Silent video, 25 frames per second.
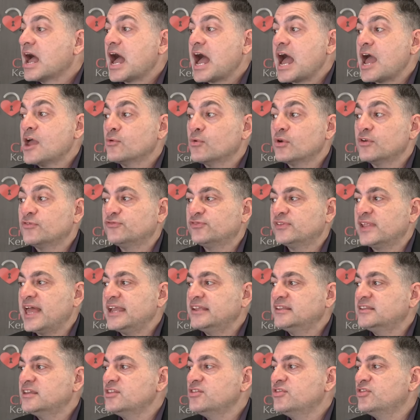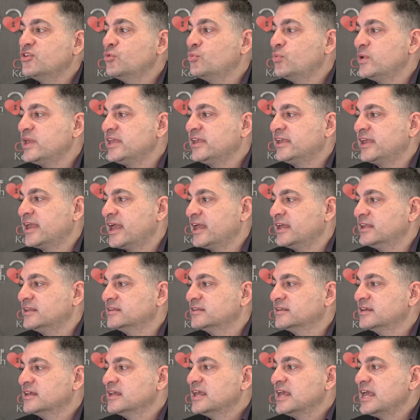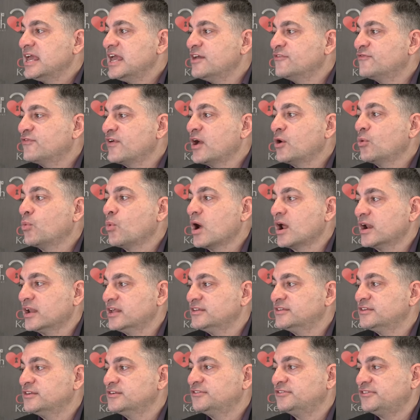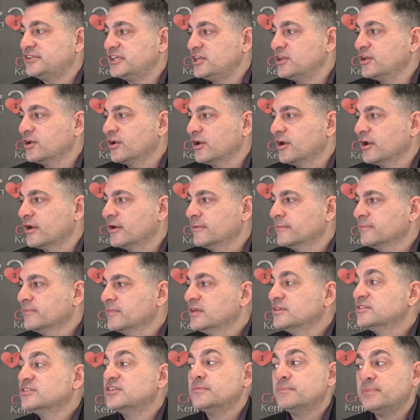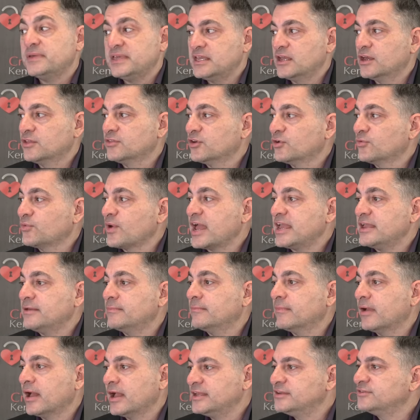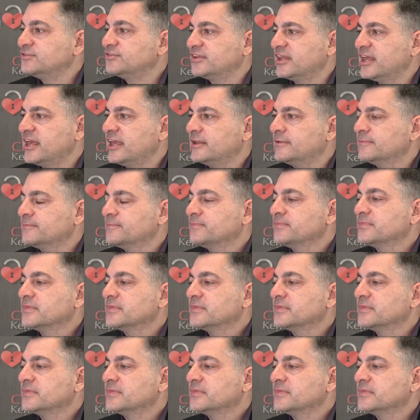I reflected the weekend if I wanted to see her to be on the right mindset